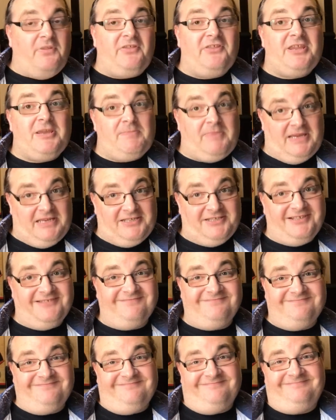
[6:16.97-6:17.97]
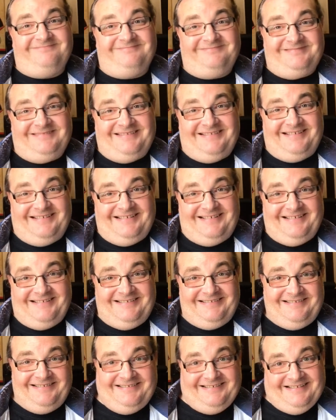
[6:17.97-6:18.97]
The Abyss.
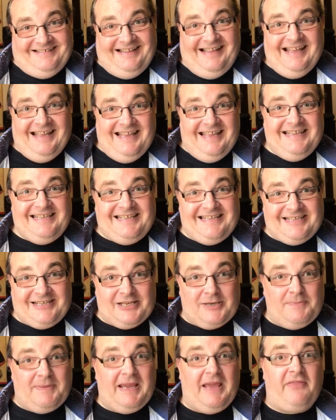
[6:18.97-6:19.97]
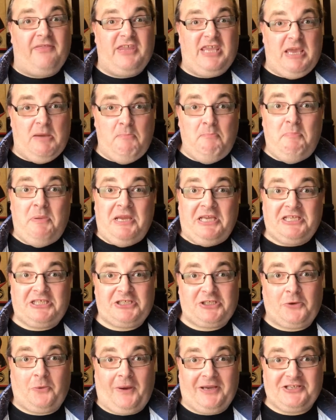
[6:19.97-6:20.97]
This is going to be a The
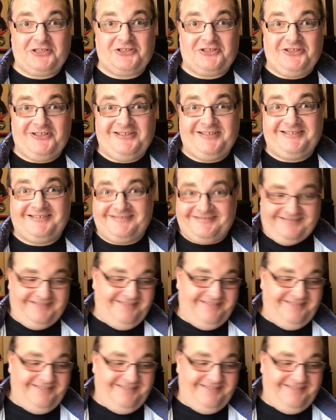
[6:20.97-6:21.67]
Abyss questions.